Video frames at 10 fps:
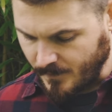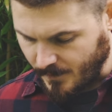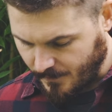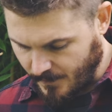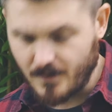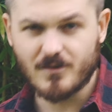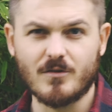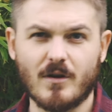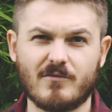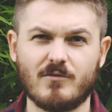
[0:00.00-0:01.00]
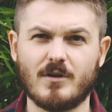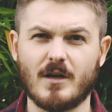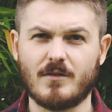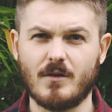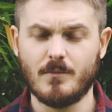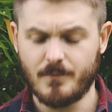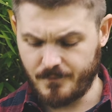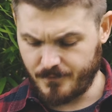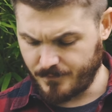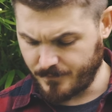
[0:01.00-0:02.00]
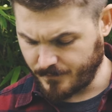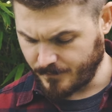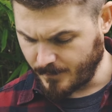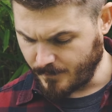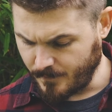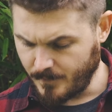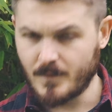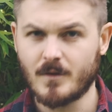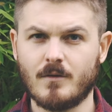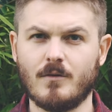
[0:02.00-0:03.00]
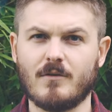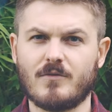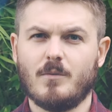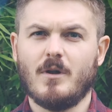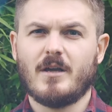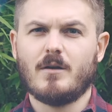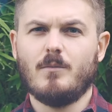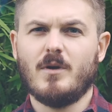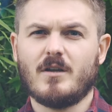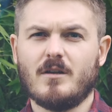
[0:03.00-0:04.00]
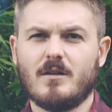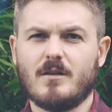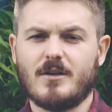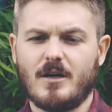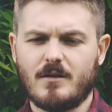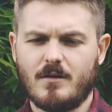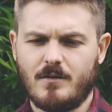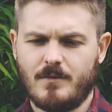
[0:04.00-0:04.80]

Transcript: The thing is, you have to cut them. You have to make a little cut